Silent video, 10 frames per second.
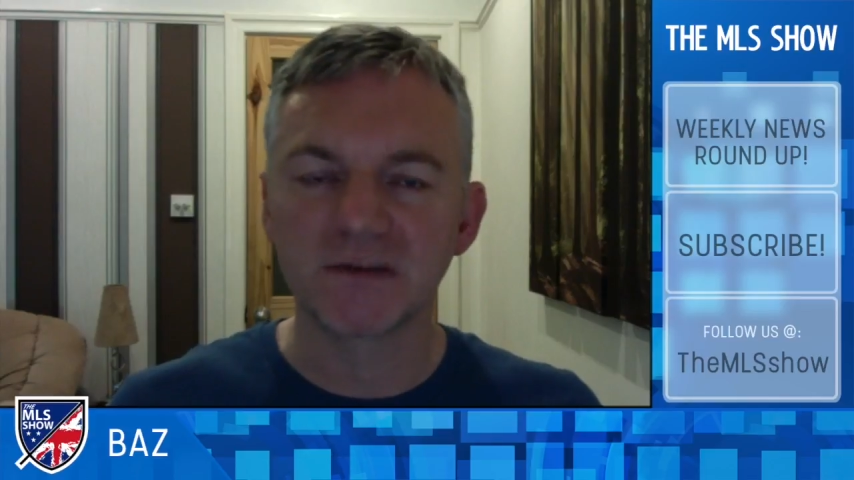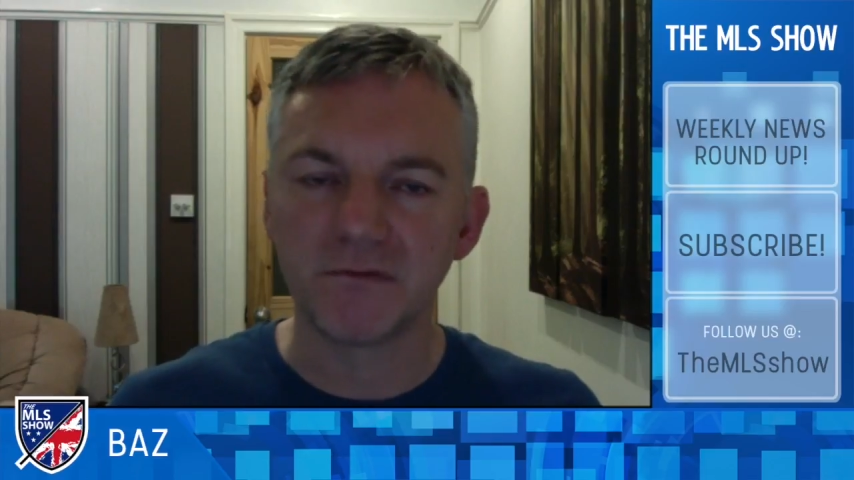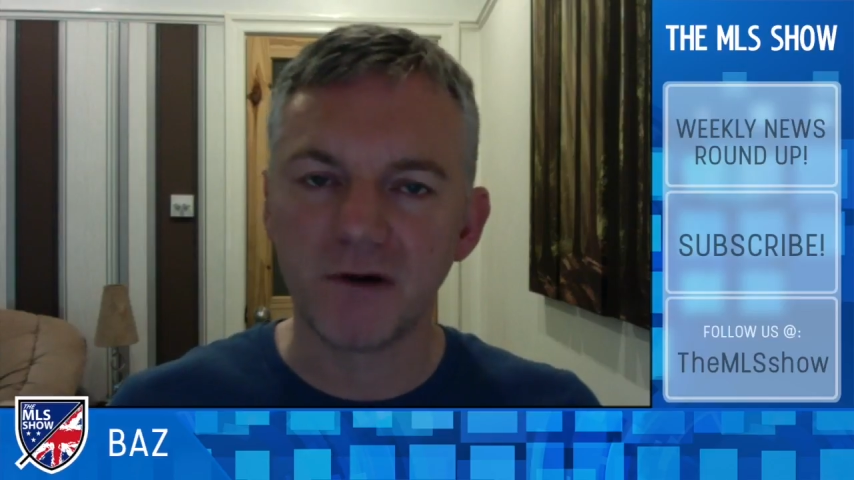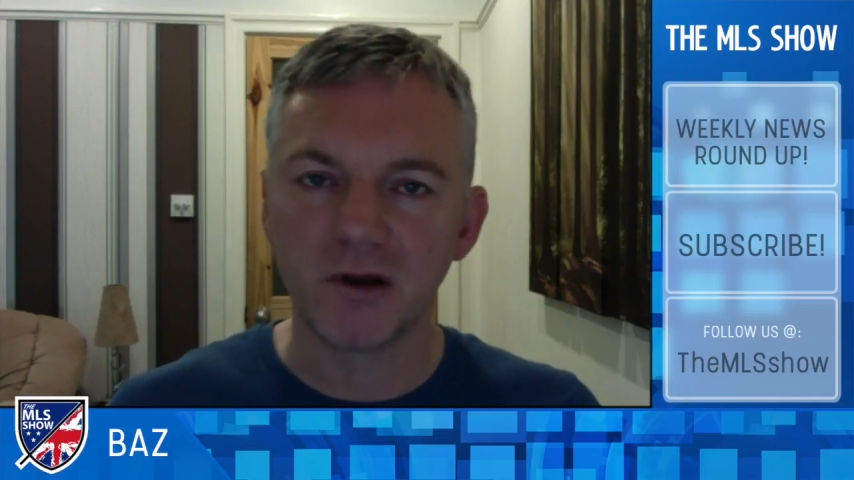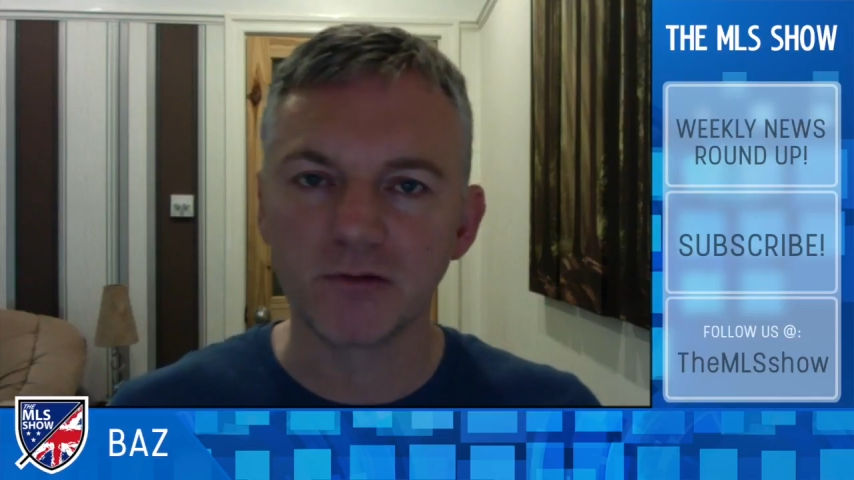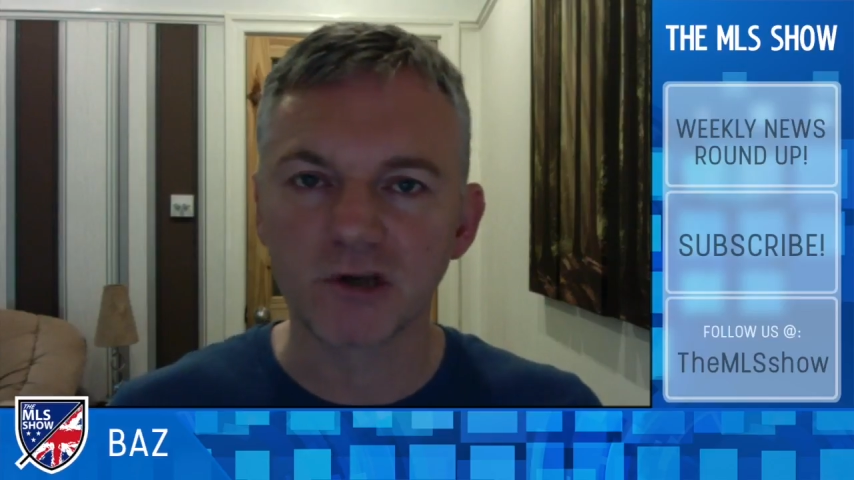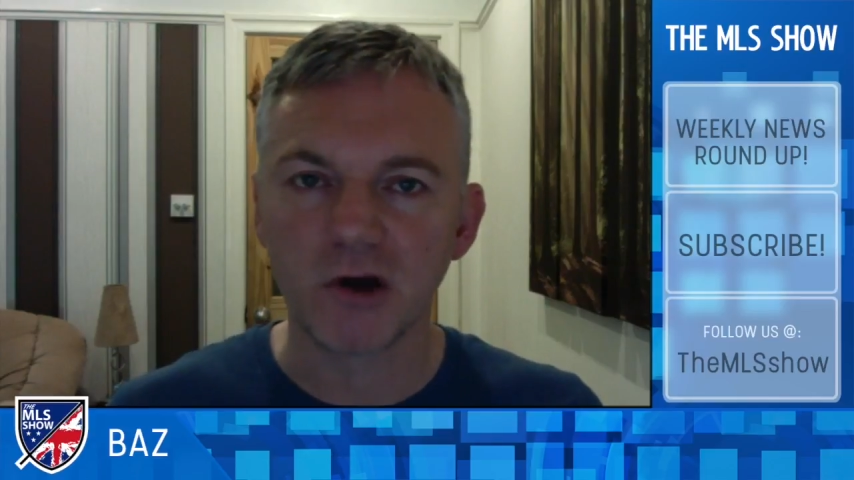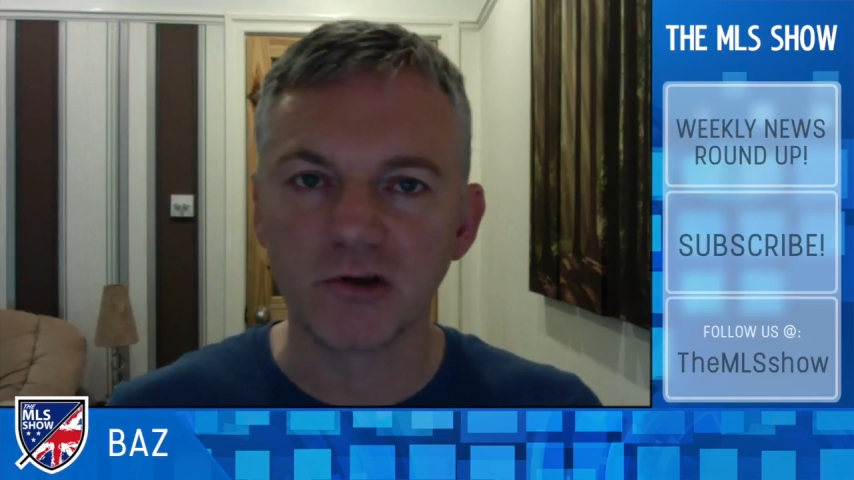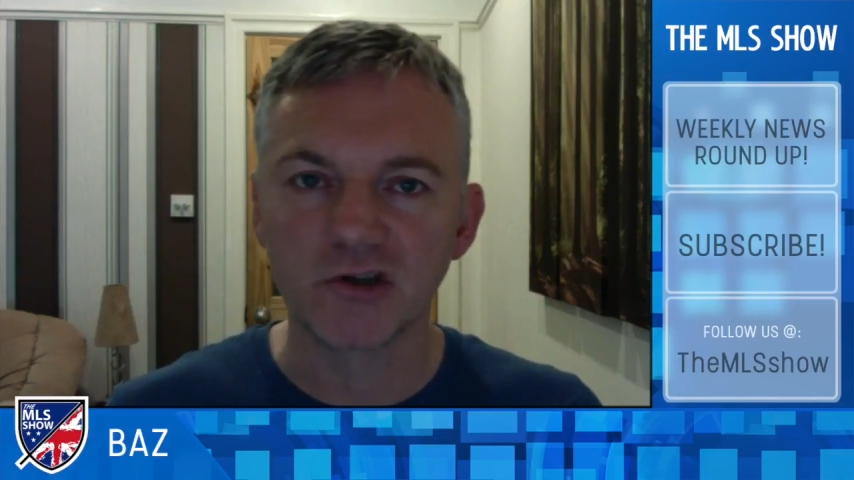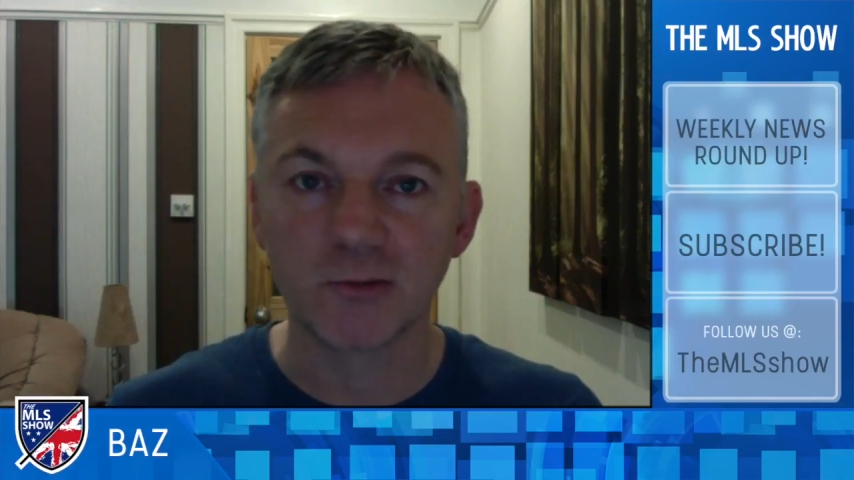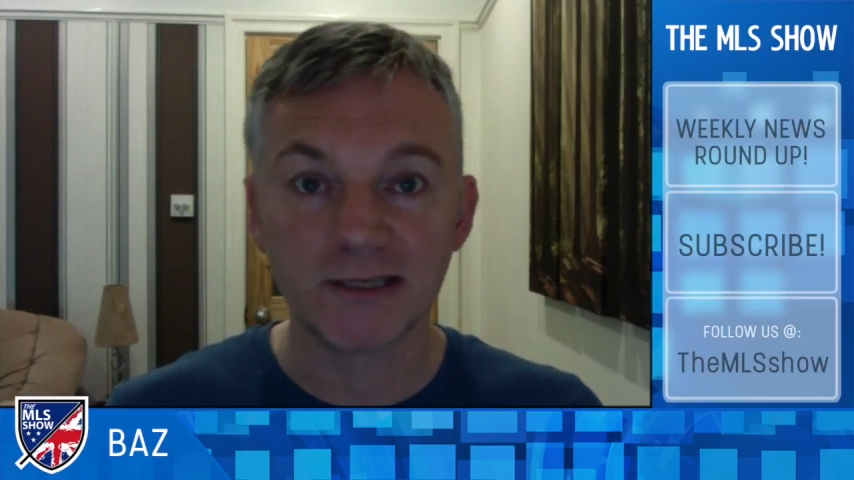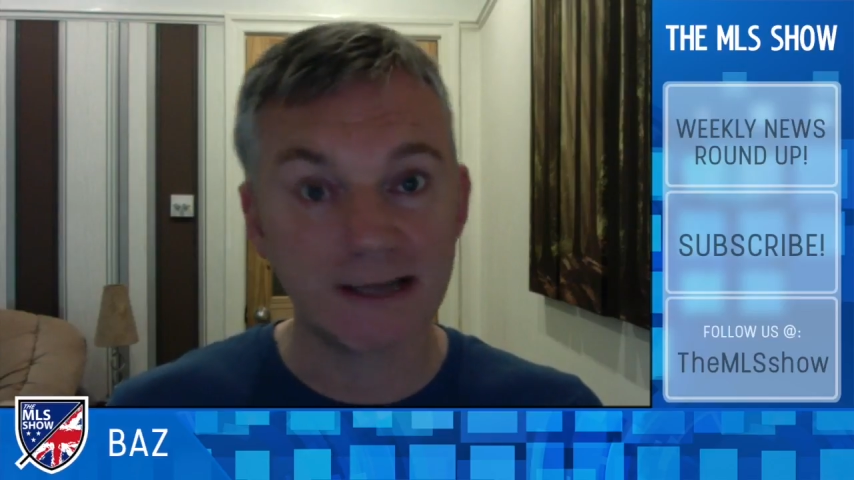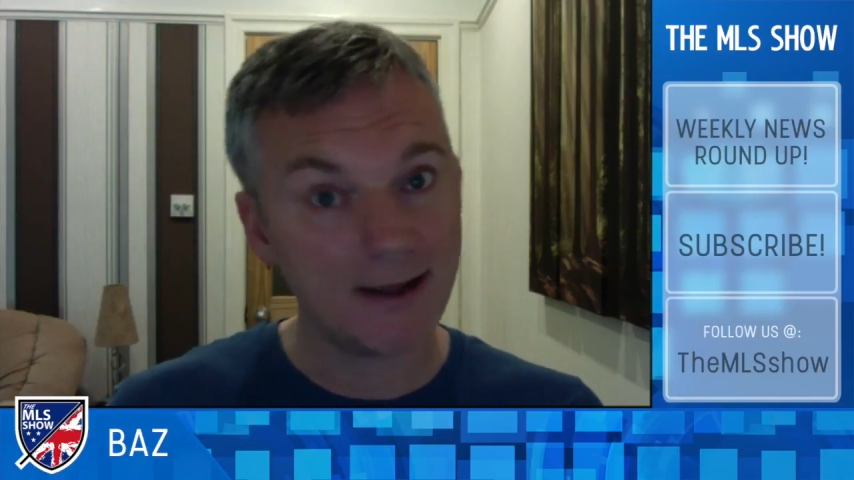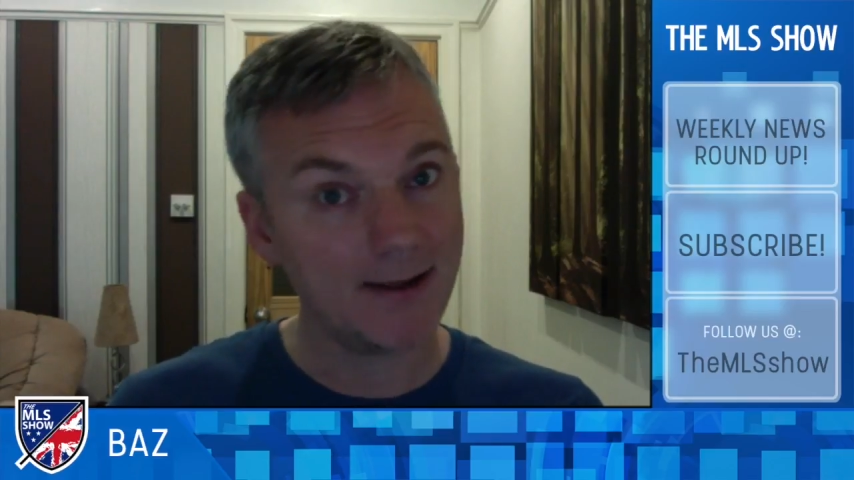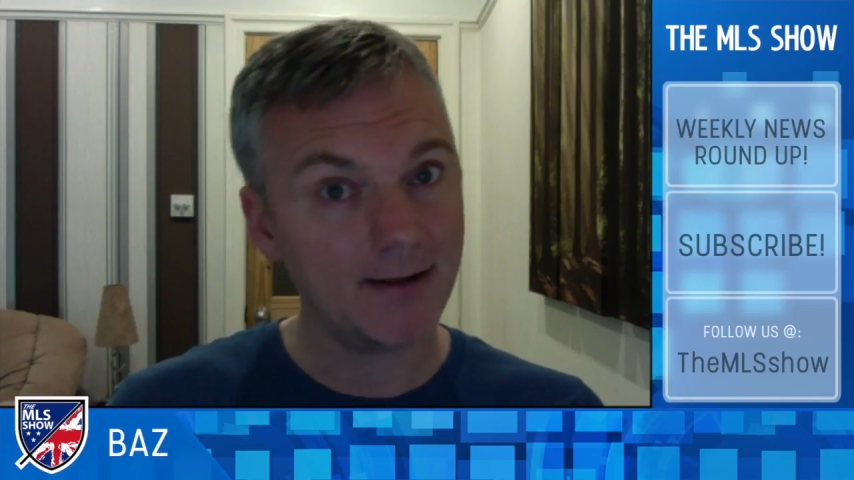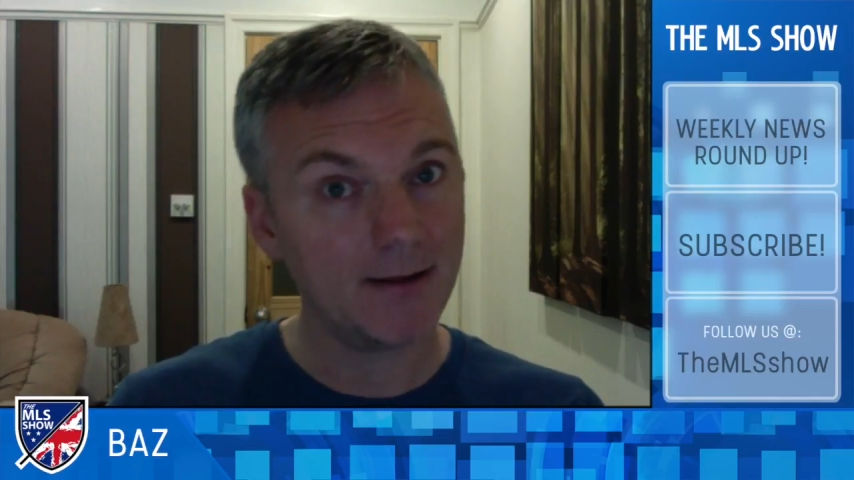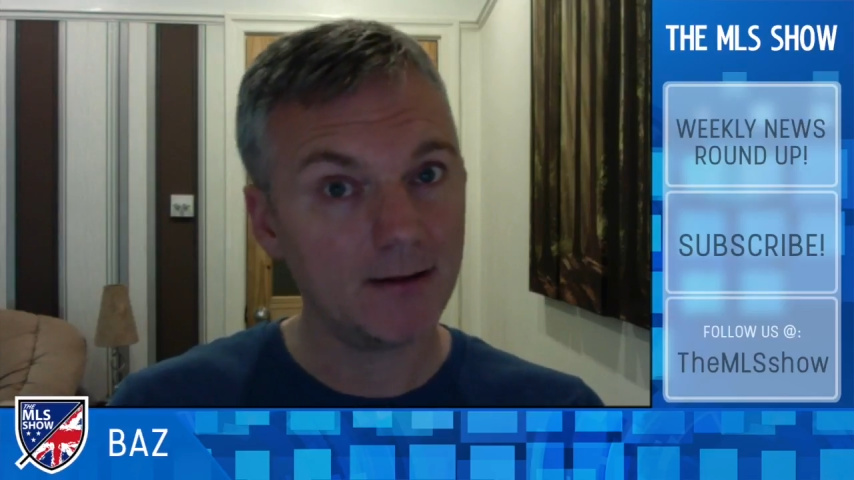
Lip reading: to follow us on Twitter.